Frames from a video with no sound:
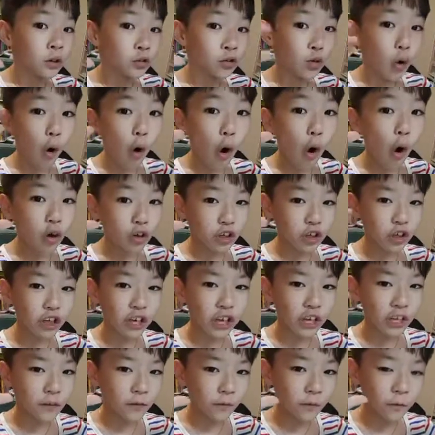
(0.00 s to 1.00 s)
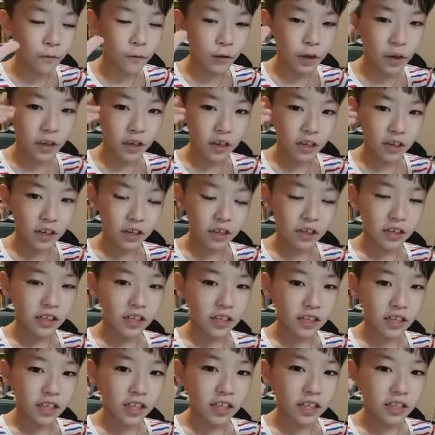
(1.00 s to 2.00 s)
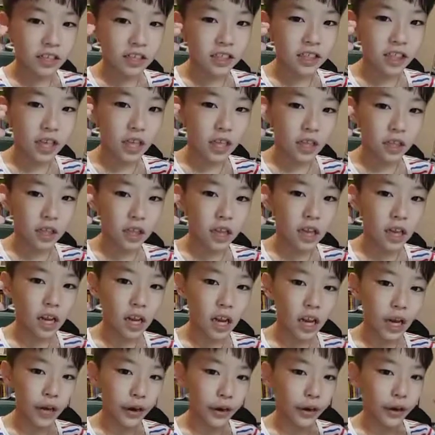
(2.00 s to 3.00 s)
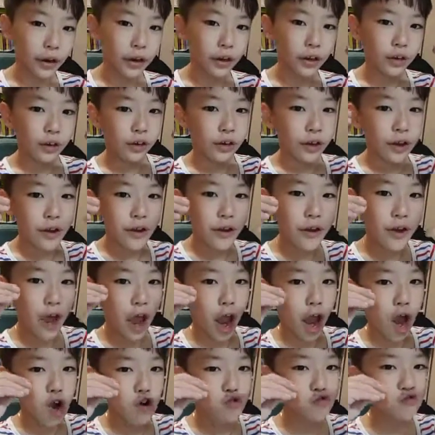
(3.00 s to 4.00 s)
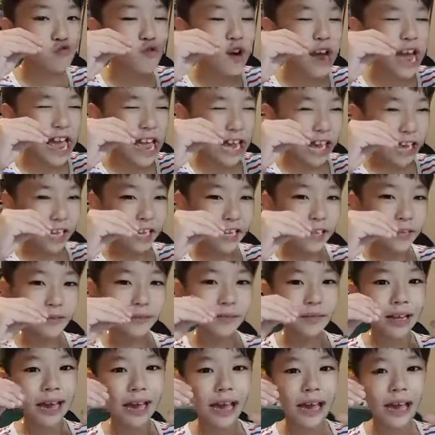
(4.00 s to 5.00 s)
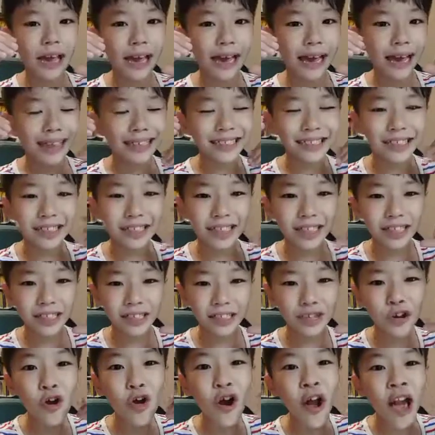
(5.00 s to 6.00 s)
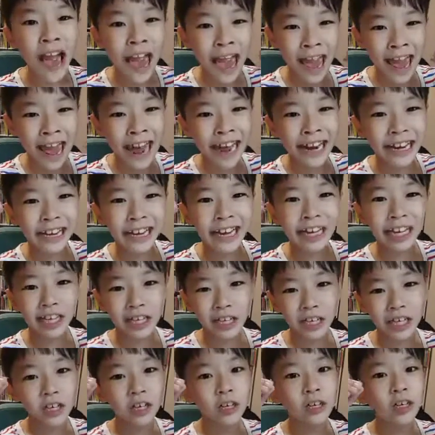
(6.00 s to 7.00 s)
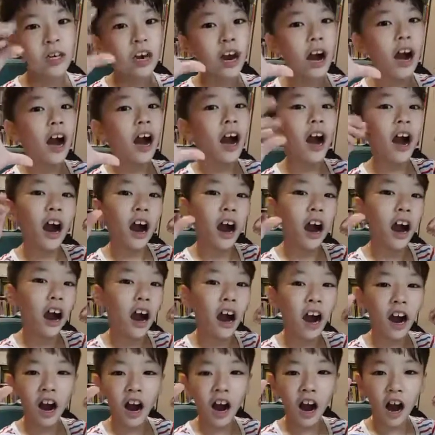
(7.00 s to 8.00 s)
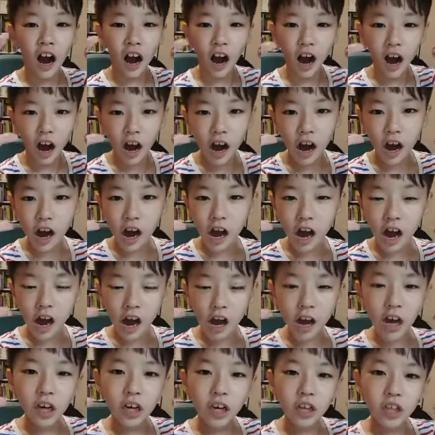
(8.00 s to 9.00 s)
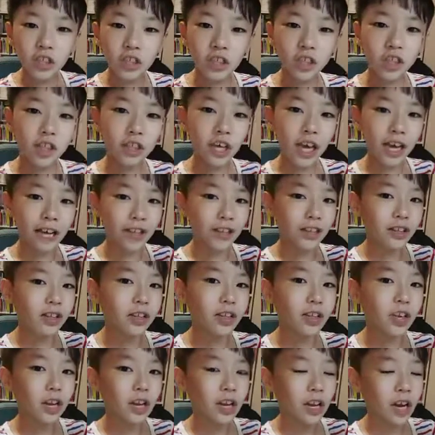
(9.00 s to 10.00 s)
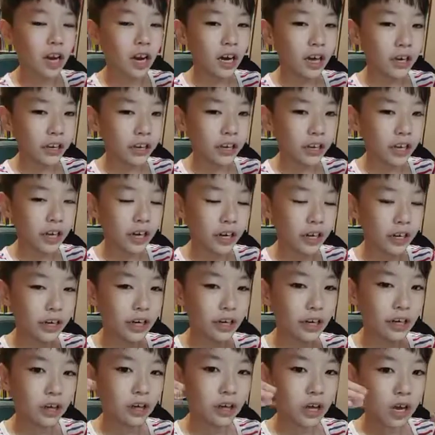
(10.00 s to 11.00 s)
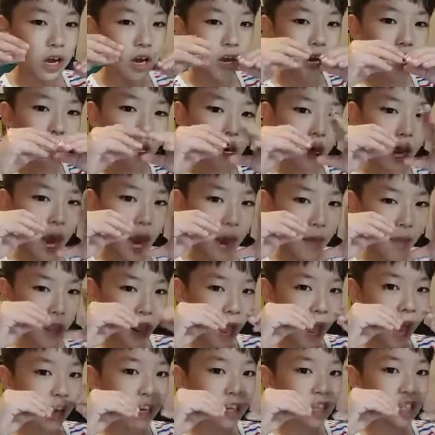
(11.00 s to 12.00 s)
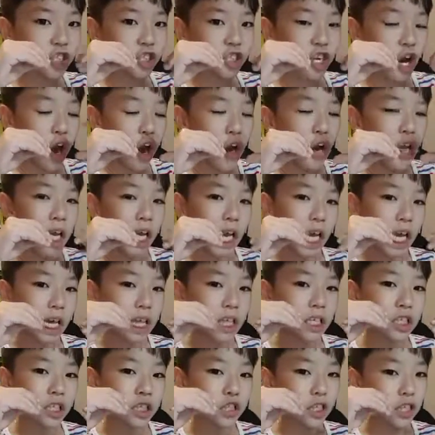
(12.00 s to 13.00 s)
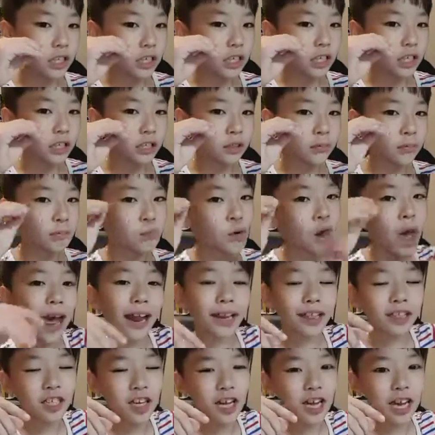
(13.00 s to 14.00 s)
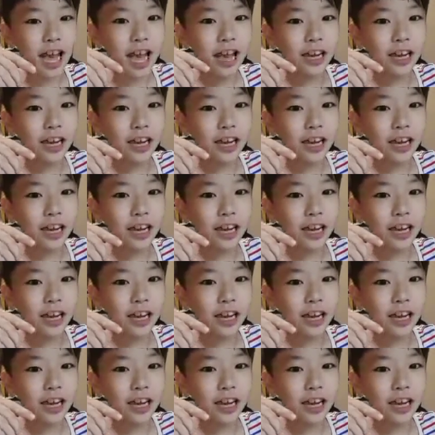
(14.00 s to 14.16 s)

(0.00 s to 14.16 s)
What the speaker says: Your teeth, said the lion. No way, it's your head. Ha ha ha ha ha, said the lion. I'm not joking. Try this. Splat!